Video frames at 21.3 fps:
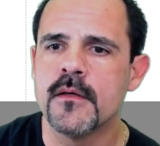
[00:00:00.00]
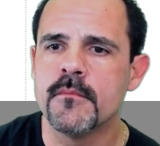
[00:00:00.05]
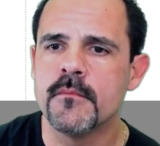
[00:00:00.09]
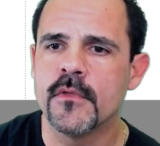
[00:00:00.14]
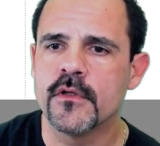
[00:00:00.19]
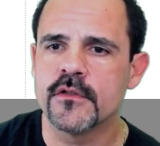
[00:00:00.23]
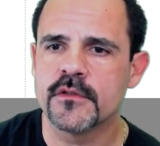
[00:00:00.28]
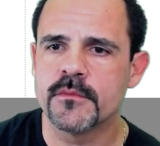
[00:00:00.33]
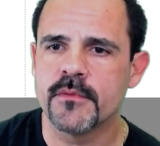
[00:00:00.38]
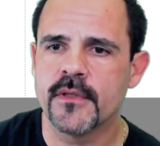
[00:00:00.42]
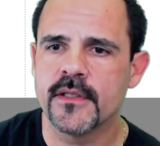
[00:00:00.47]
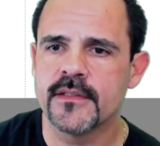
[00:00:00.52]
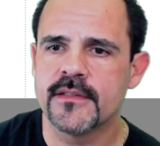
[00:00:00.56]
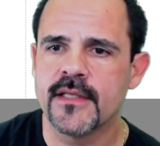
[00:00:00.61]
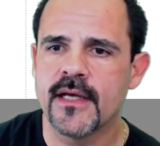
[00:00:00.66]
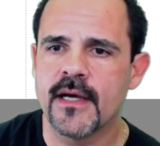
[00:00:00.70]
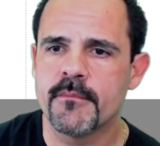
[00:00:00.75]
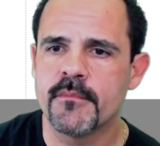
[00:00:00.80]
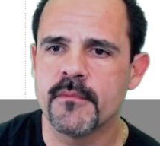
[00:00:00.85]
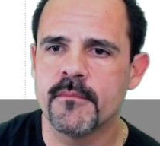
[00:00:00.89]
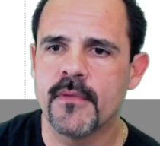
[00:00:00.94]
Multiply
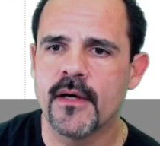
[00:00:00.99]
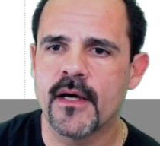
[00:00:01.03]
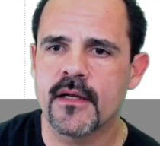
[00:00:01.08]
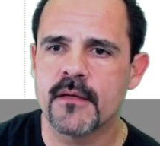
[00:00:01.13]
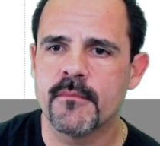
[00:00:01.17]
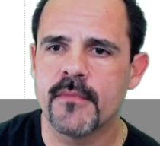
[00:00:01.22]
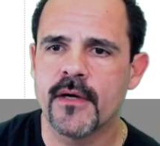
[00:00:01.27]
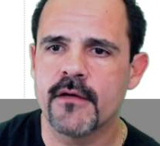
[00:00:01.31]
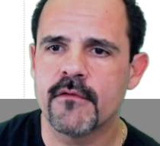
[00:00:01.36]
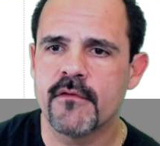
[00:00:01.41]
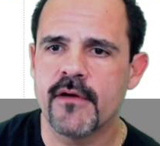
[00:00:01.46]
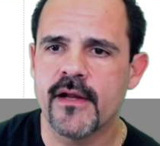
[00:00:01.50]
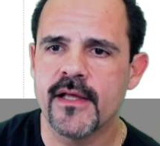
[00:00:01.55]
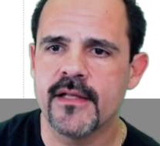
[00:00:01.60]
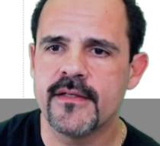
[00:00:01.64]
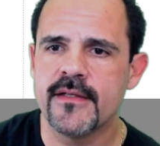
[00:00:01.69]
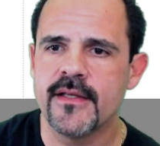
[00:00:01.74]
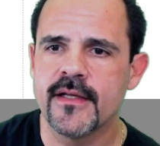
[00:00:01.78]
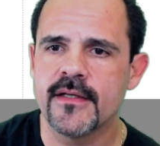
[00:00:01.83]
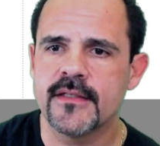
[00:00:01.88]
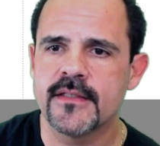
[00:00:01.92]
top and bottom by rad
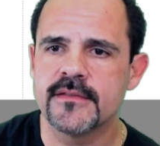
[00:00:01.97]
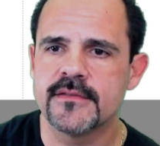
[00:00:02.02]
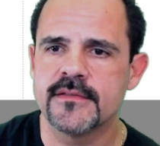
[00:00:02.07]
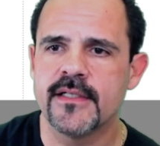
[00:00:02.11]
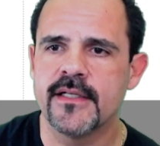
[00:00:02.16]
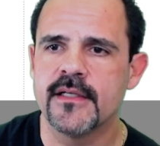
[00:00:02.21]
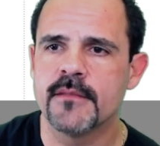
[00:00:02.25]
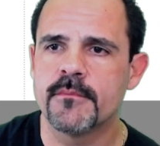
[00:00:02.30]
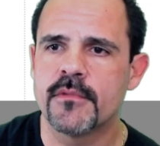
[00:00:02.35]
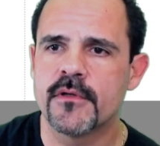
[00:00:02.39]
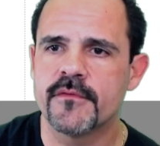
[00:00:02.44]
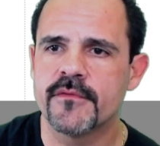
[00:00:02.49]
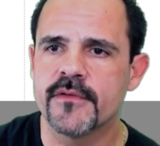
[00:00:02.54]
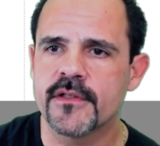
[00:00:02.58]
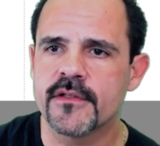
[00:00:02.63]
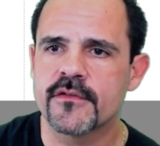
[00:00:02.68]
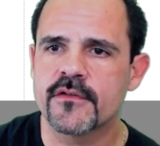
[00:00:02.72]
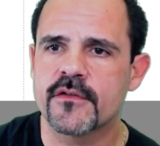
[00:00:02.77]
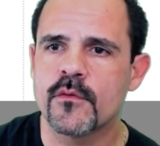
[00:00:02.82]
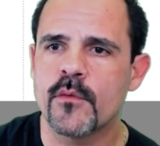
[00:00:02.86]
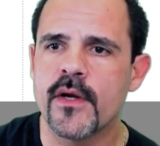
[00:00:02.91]
10 because it ain't a
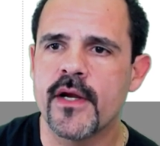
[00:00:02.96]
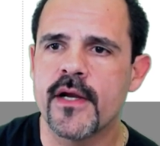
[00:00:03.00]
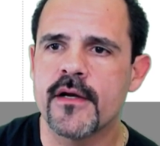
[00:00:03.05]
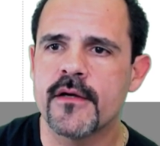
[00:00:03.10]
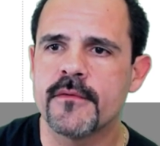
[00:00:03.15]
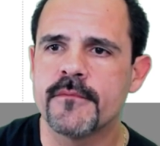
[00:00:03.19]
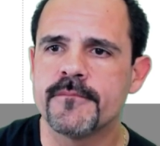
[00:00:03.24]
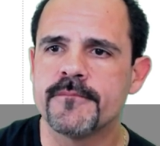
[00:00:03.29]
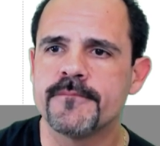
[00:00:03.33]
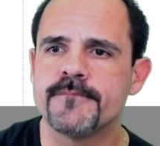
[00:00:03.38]
perfect square.